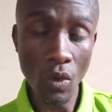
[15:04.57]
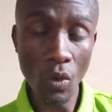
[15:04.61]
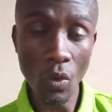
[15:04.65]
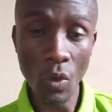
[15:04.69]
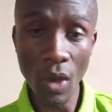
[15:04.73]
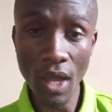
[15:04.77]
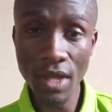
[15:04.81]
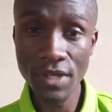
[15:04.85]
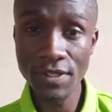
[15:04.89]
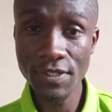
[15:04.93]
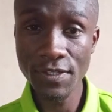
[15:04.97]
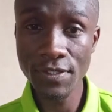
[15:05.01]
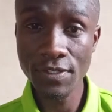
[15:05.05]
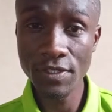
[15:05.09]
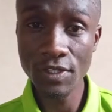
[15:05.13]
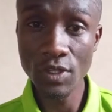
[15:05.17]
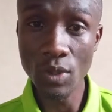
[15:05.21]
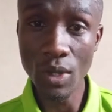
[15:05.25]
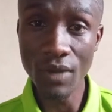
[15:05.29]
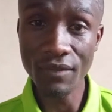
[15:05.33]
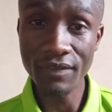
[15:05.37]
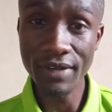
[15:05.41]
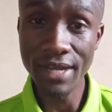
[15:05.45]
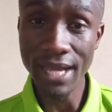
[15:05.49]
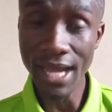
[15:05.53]
Once
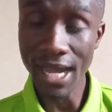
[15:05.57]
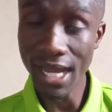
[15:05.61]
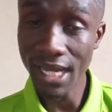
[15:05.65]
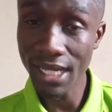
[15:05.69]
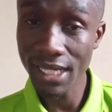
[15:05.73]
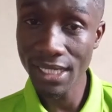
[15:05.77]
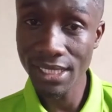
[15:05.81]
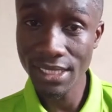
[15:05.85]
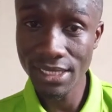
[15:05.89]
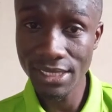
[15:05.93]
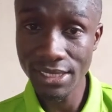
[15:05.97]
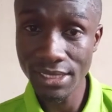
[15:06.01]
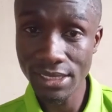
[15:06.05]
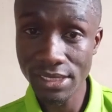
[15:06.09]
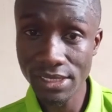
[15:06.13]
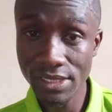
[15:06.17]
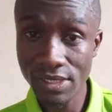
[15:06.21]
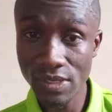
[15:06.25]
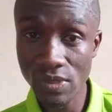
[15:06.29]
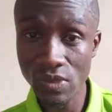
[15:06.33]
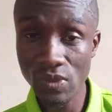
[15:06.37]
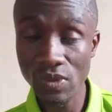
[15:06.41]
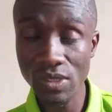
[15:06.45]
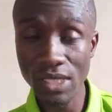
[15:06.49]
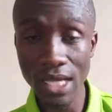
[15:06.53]
you have dug
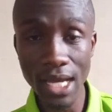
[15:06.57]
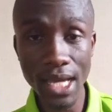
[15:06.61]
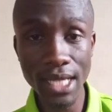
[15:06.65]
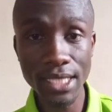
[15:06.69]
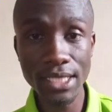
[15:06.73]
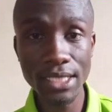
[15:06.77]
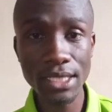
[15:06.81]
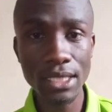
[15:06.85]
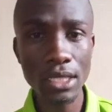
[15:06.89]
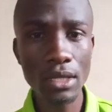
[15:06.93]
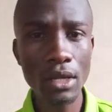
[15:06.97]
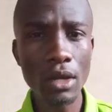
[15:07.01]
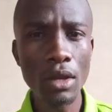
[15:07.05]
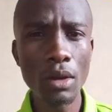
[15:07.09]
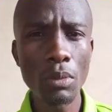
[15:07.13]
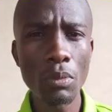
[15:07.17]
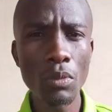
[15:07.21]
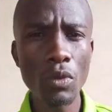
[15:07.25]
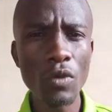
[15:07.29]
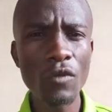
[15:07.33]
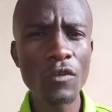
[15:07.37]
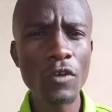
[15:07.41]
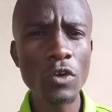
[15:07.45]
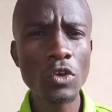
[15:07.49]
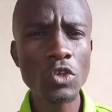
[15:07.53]
through that,
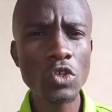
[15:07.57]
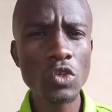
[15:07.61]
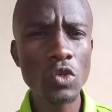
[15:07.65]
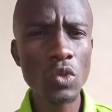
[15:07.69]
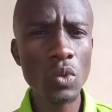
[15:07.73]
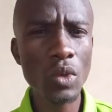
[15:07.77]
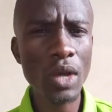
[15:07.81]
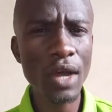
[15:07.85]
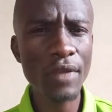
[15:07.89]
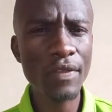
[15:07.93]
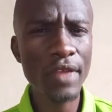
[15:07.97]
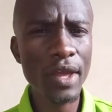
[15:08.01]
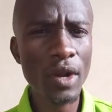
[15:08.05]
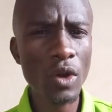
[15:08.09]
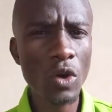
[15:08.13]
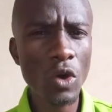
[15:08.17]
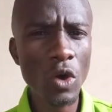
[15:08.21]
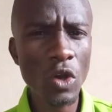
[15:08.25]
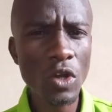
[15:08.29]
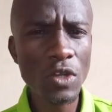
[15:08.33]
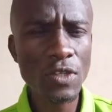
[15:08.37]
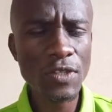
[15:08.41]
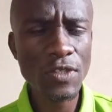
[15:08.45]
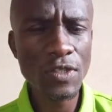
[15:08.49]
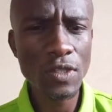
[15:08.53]
move on to look at the
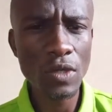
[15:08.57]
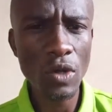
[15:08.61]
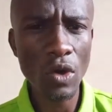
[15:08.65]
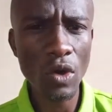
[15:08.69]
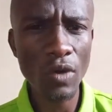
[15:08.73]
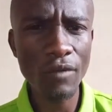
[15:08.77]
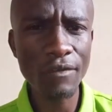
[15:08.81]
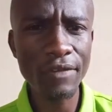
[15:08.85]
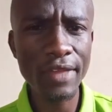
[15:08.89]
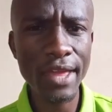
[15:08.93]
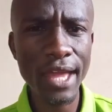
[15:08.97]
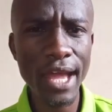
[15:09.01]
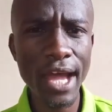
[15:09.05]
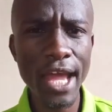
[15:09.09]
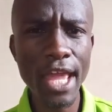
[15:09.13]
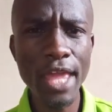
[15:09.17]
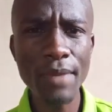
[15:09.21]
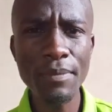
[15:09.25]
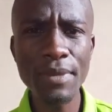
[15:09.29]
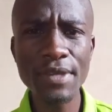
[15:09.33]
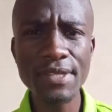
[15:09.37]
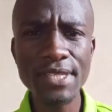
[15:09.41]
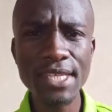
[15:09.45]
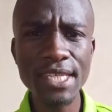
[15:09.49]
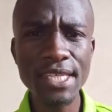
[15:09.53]
roles of the
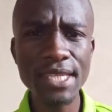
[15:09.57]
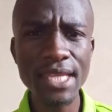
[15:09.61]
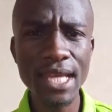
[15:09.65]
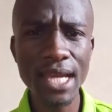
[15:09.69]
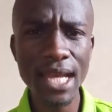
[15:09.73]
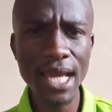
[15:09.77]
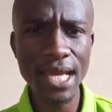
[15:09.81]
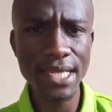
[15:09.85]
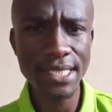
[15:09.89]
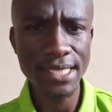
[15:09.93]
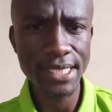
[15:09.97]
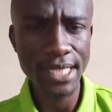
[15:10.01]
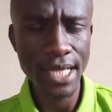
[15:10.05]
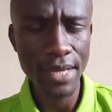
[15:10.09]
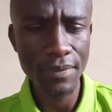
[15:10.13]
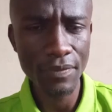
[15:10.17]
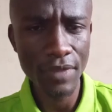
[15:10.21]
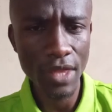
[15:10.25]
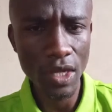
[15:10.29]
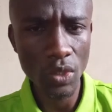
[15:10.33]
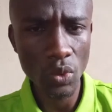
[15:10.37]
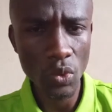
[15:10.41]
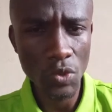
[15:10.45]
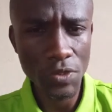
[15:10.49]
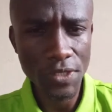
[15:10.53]
IEBC. The last
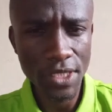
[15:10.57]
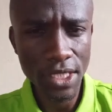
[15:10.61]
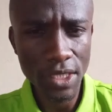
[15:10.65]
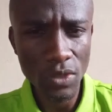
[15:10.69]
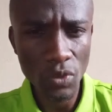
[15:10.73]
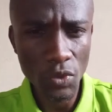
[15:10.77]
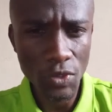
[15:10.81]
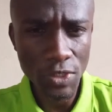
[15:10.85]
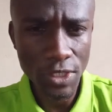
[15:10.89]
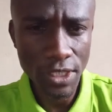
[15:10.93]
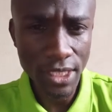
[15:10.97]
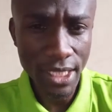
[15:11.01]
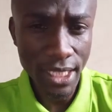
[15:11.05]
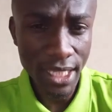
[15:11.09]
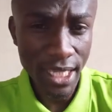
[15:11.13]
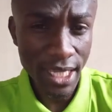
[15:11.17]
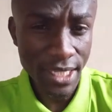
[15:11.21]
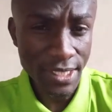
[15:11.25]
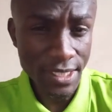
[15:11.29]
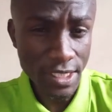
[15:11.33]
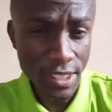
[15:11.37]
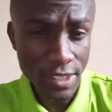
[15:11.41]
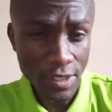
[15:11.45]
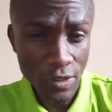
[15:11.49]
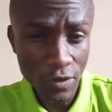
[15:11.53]
time that was set was in the
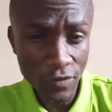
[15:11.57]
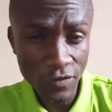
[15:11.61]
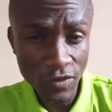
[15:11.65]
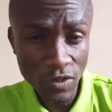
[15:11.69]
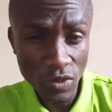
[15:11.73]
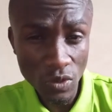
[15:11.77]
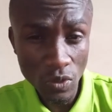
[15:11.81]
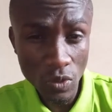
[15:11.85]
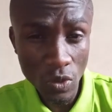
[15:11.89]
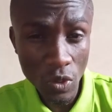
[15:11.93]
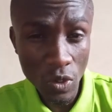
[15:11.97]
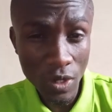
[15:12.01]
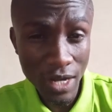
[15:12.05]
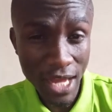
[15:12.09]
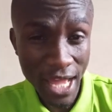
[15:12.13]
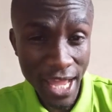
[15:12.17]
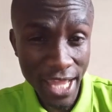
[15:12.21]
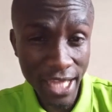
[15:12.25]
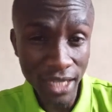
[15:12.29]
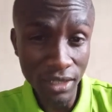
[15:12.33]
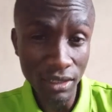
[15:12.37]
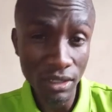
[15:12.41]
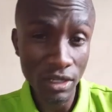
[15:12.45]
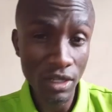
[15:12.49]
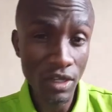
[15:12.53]
KCSE of
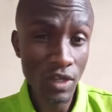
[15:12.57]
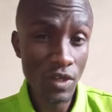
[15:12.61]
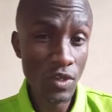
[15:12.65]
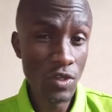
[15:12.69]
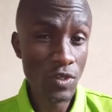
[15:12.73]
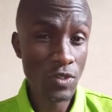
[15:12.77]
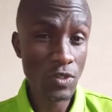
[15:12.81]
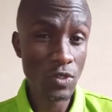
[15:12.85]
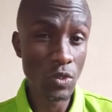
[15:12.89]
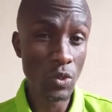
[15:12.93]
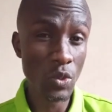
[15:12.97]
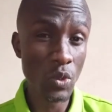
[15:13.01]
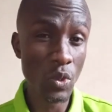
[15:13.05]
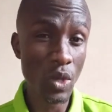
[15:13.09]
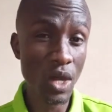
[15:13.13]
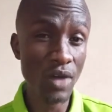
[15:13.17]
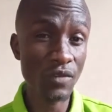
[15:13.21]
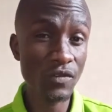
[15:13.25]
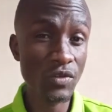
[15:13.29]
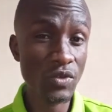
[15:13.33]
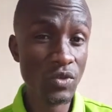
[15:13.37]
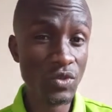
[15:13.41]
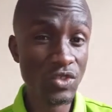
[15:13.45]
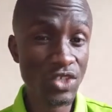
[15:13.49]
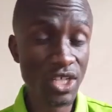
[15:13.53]
2009, so you
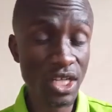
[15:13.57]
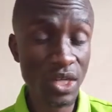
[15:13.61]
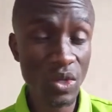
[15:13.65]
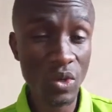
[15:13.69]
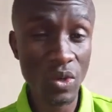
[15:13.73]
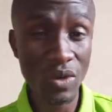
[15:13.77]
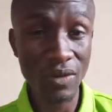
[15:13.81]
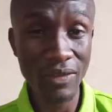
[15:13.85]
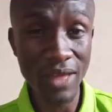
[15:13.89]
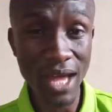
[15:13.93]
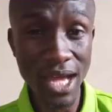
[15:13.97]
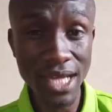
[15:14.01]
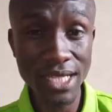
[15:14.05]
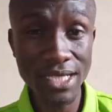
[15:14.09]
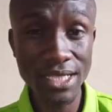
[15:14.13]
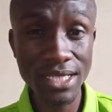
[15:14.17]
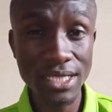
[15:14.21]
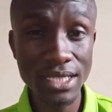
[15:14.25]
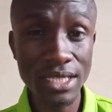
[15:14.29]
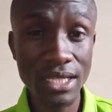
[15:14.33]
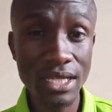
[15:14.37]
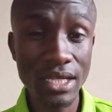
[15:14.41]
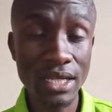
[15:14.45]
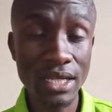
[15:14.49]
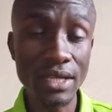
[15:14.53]
have to check on that.